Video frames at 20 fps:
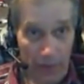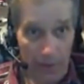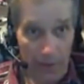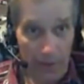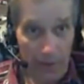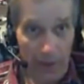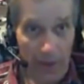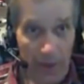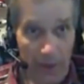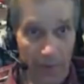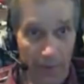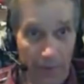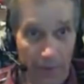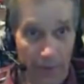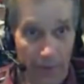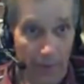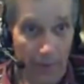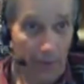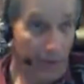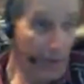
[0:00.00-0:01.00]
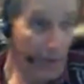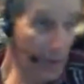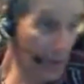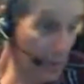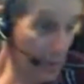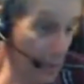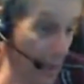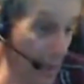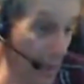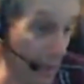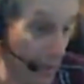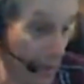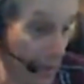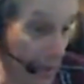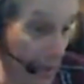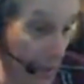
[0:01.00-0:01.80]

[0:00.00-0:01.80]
and leave the other box